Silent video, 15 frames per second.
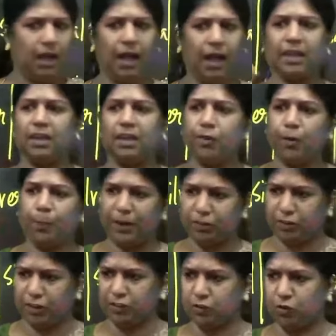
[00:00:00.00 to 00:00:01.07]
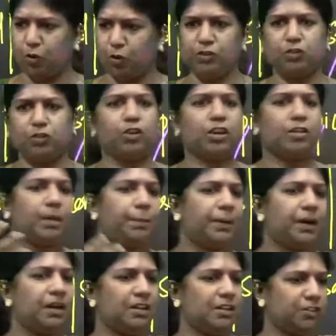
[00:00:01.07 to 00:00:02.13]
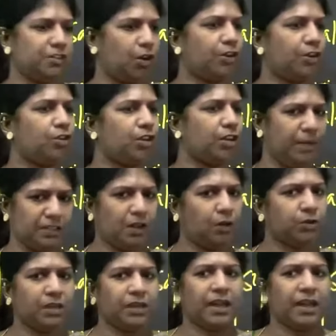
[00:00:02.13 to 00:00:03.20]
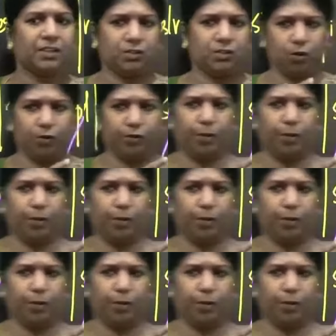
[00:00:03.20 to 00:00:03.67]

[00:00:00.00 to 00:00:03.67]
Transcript: I give you precious stones, you give me pearls, or you give me. South India is known